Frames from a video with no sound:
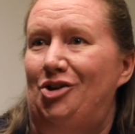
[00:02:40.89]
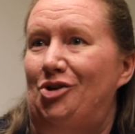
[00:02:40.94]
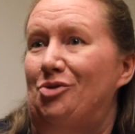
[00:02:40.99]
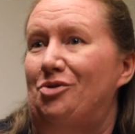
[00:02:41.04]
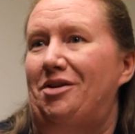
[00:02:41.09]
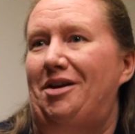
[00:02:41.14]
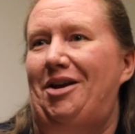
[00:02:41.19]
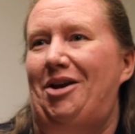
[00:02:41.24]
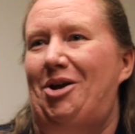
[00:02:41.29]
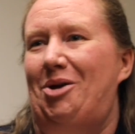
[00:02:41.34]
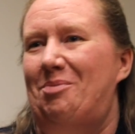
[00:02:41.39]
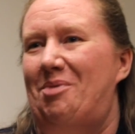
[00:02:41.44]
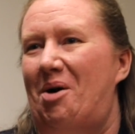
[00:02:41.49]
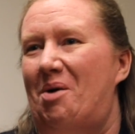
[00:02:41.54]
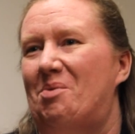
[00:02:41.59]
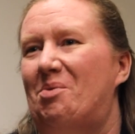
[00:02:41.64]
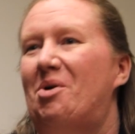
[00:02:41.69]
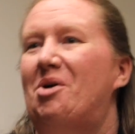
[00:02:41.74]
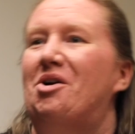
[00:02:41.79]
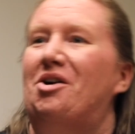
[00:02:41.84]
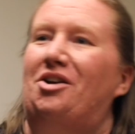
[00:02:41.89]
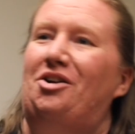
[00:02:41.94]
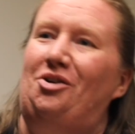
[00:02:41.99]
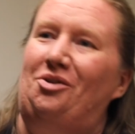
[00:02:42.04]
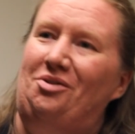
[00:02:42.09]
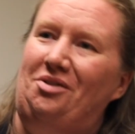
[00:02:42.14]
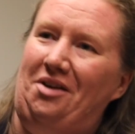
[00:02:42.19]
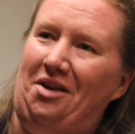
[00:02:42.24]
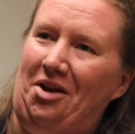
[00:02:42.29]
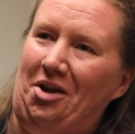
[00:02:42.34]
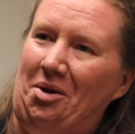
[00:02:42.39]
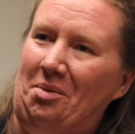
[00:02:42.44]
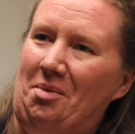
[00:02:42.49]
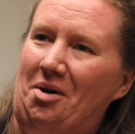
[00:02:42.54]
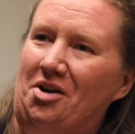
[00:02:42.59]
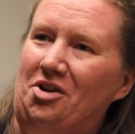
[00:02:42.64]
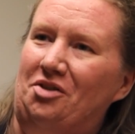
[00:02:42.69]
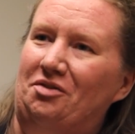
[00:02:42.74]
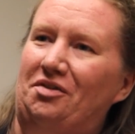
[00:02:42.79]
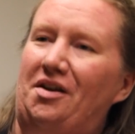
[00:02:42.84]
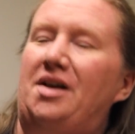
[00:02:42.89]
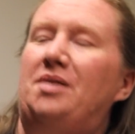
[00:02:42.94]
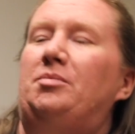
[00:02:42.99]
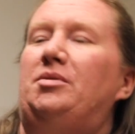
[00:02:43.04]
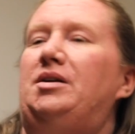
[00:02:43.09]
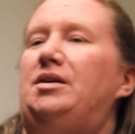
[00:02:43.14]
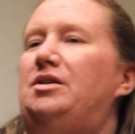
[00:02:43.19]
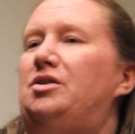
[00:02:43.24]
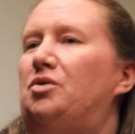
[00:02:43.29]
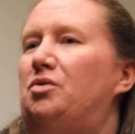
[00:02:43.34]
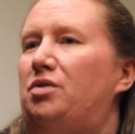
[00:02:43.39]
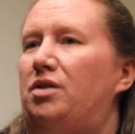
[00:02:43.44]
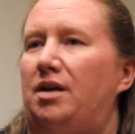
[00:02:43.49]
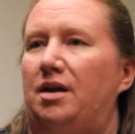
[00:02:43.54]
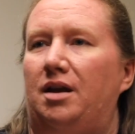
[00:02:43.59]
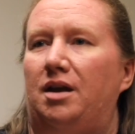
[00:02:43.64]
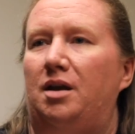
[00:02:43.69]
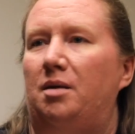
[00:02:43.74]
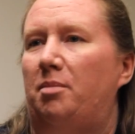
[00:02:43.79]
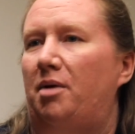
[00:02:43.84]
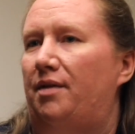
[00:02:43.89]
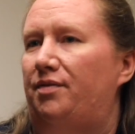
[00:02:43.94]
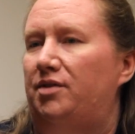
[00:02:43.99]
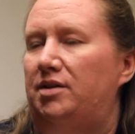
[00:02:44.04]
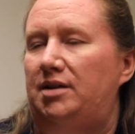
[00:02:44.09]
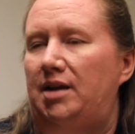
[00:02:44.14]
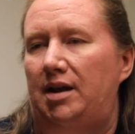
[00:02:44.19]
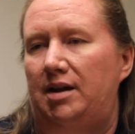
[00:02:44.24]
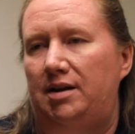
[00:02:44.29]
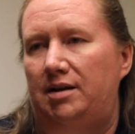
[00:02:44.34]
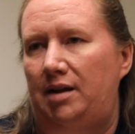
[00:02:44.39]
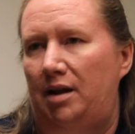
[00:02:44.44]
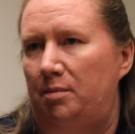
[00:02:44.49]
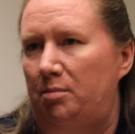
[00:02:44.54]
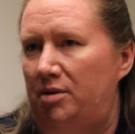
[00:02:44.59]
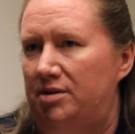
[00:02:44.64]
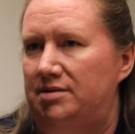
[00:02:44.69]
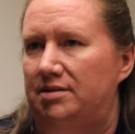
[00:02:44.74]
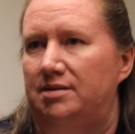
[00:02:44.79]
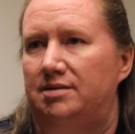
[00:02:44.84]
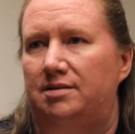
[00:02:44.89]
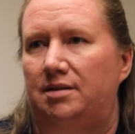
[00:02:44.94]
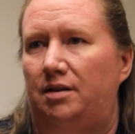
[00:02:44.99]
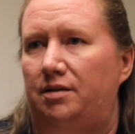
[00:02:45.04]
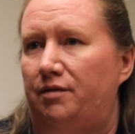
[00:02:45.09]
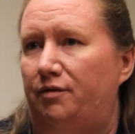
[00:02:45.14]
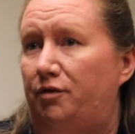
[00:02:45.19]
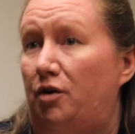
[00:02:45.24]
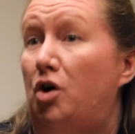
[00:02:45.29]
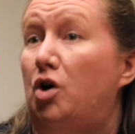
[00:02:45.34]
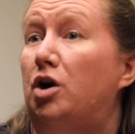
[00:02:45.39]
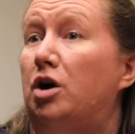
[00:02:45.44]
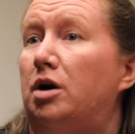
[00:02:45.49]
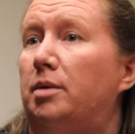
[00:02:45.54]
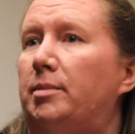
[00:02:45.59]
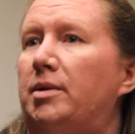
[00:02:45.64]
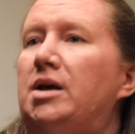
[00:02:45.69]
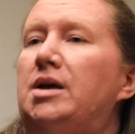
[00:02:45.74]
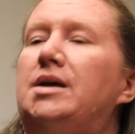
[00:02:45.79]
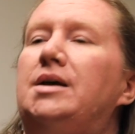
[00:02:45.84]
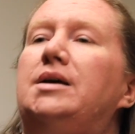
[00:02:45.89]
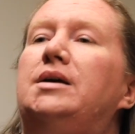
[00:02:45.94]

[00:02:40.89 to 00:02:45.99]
You're thinking about work, you're thinking about your family, you're thinking about the day-to-day business on the farm.